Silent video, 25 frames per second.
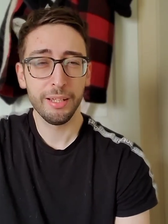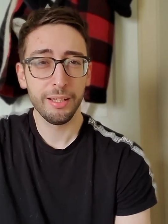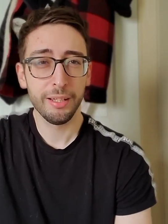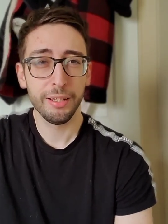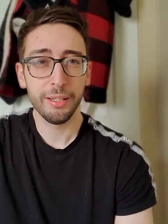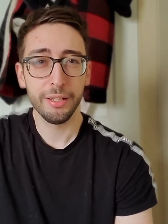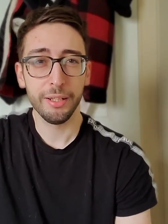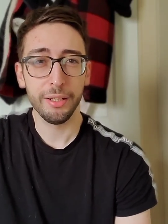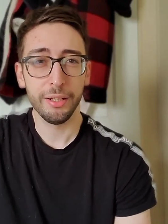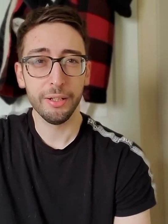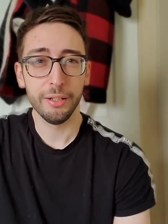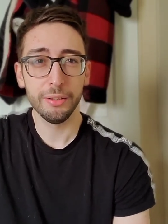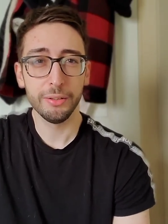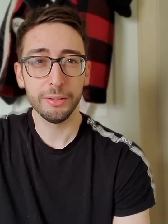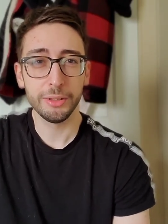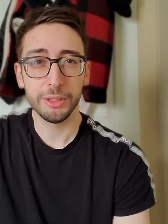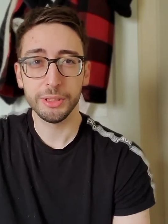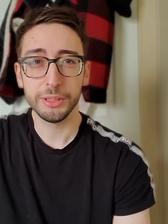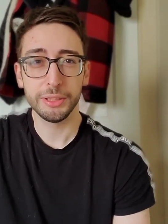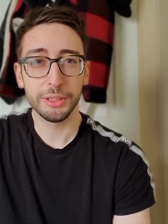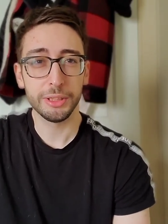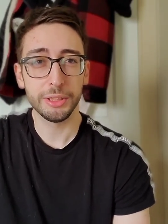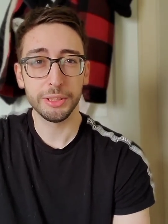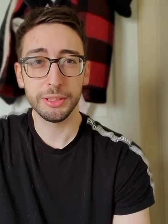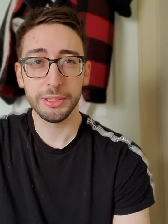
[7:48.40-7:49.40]
you know,
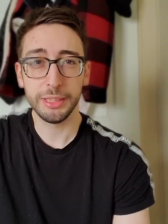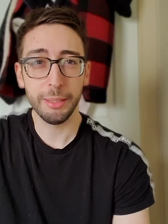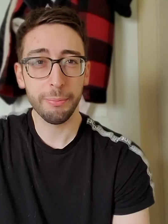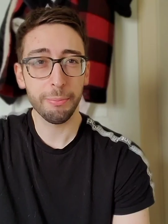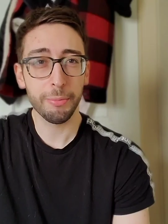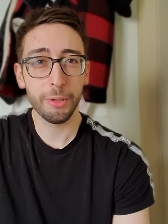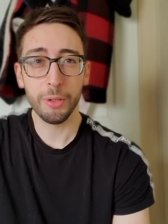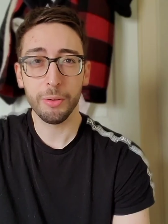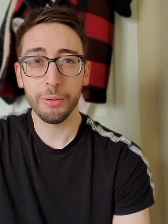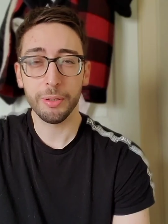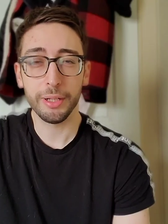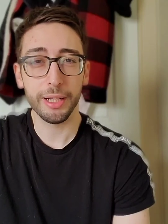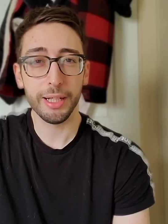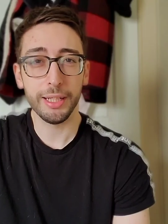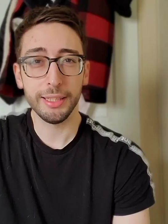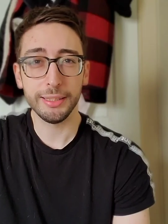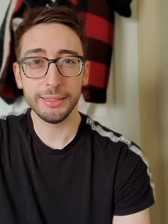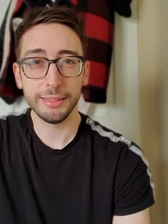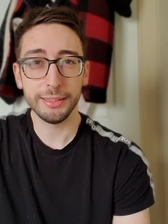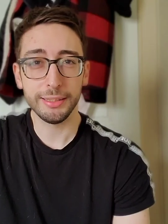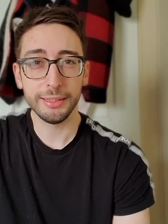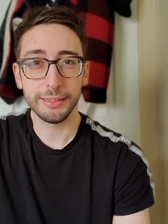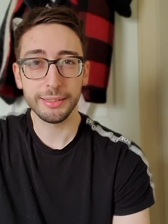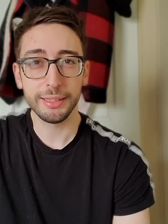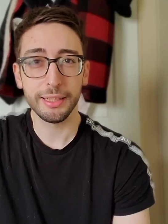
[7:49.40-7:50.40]
just just keep going, guys.
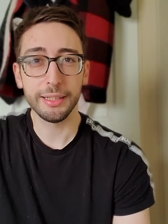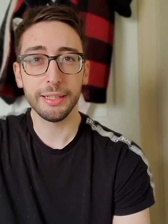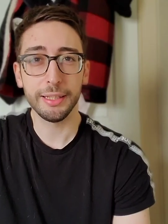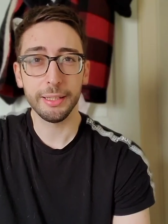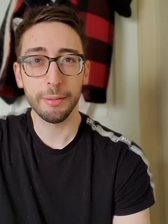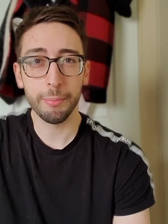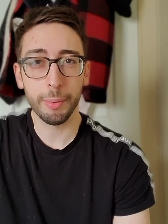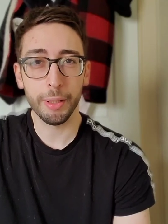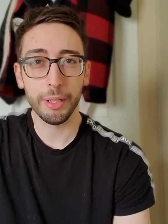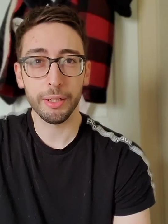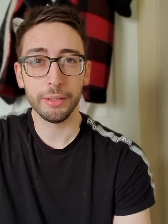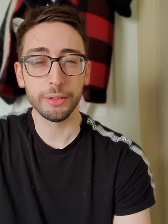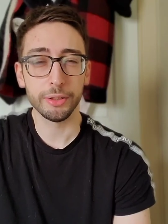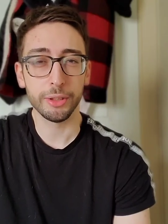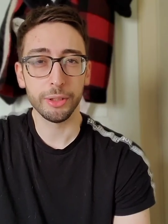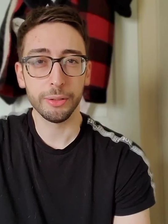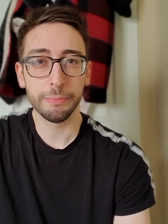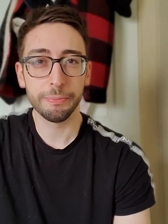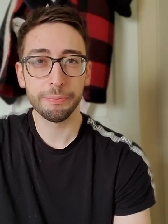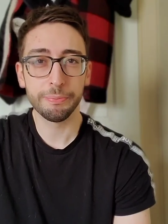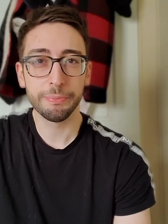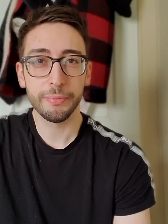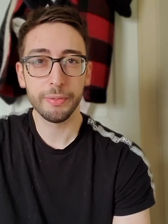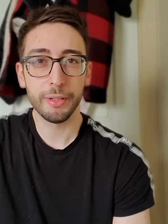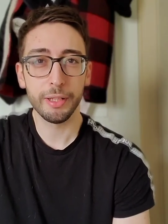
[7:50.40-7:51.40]
It's gonna get better. So
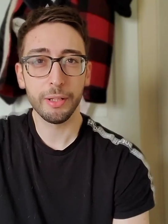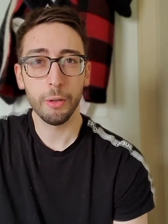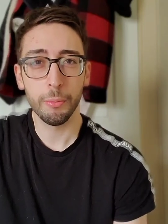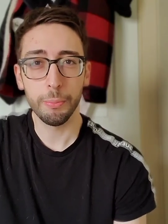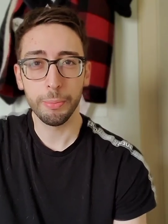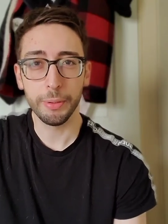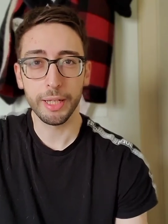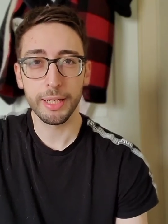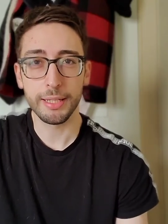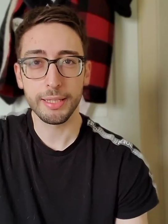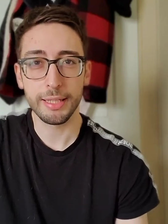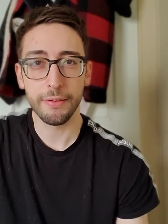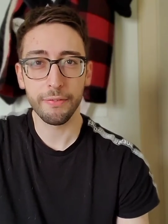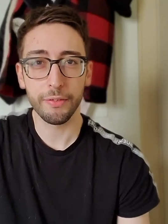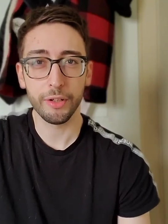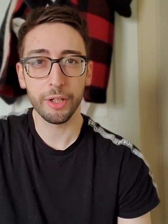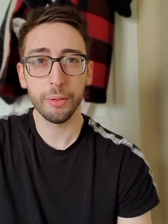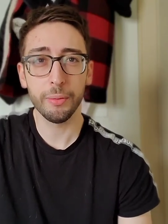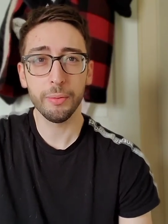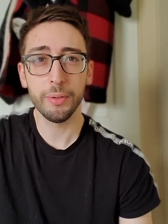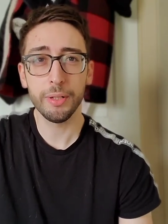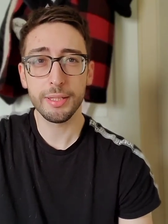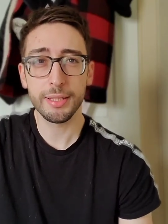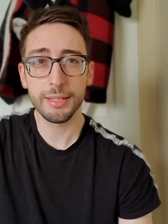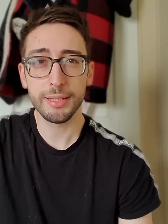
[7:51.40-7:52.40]
hope you guys have a
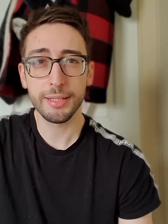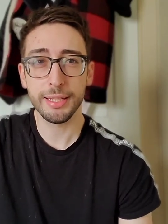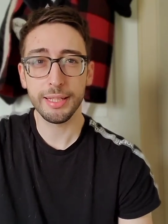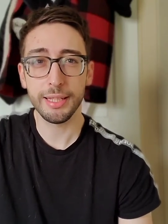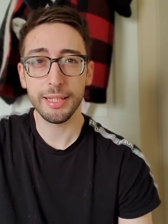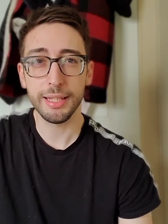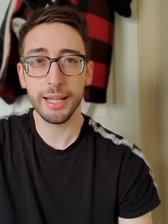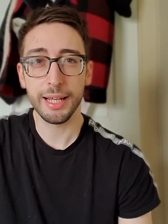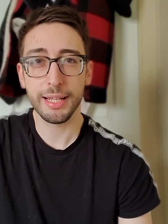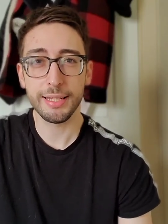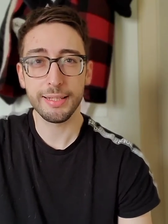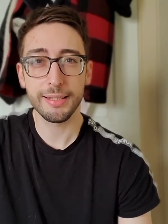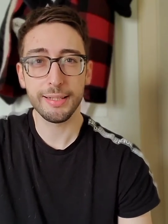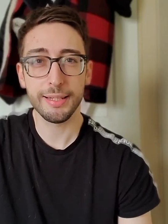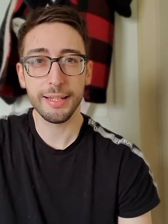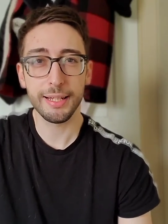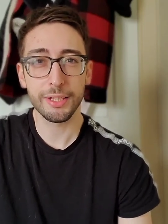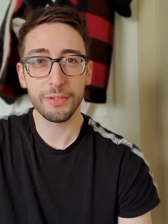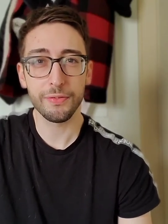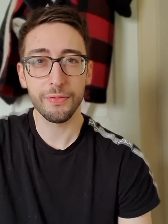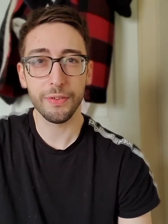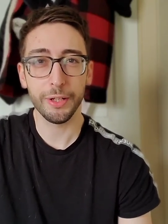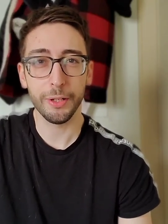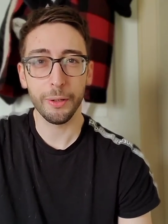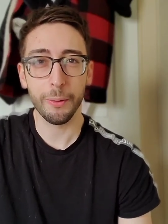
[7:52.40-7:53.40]
good one. See you guys in the
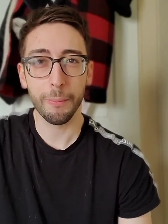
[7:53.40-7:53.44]
next video.